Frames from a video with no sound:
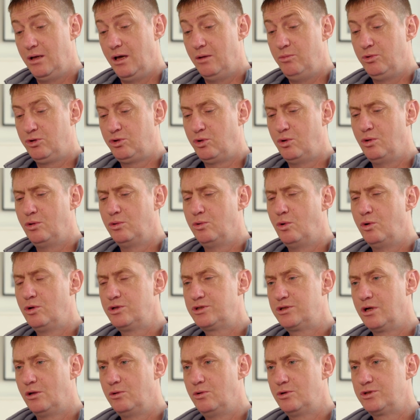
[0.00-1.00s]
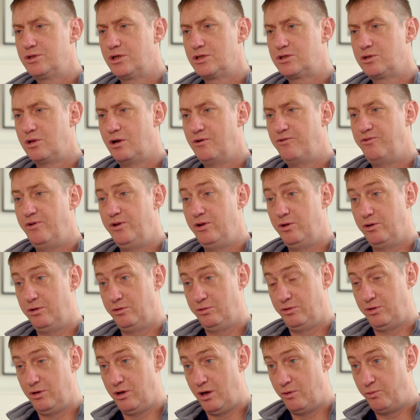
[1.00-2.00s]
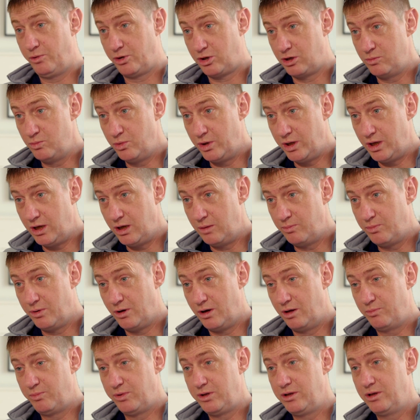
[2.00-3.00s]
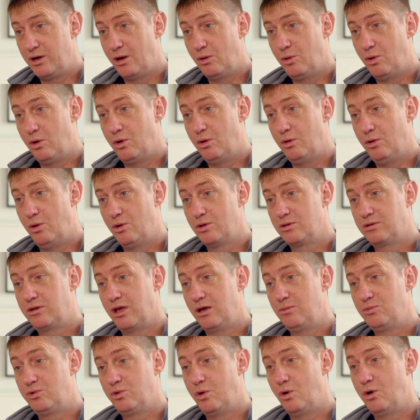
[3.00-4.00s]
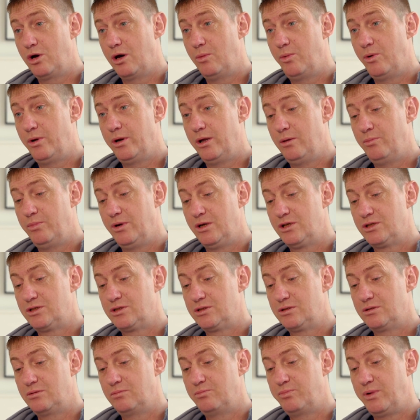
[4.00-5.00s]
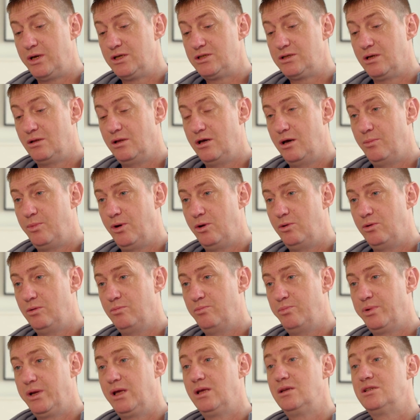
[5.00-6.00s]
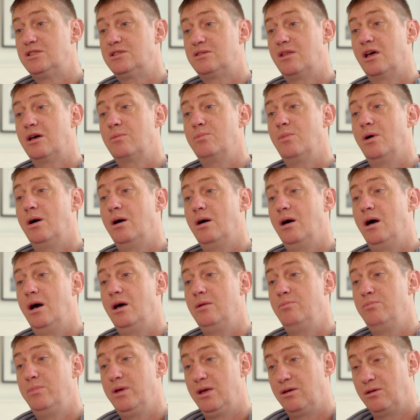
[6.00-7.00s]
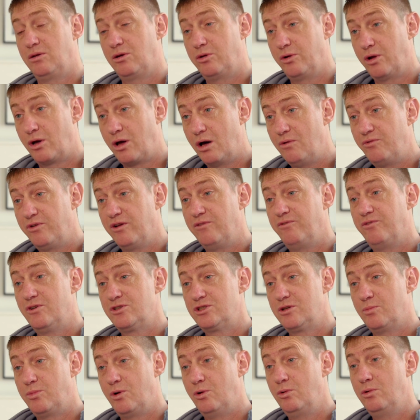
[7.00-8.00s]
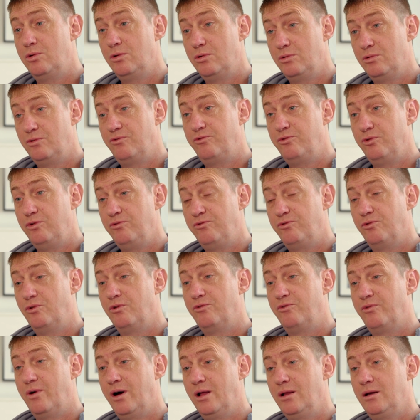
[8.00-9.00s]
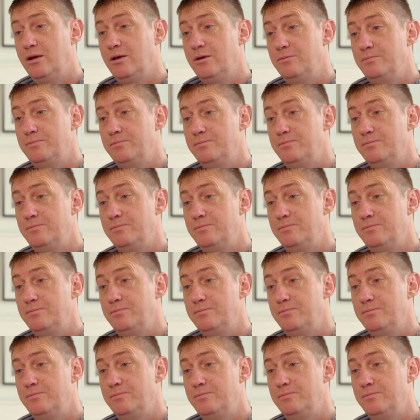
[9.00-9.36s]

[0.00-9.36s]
And we do loads of stuff in our community, but I'd be here a long time talking about it. But it's basically about breaking stigma and making recovery visible through Forth Valley.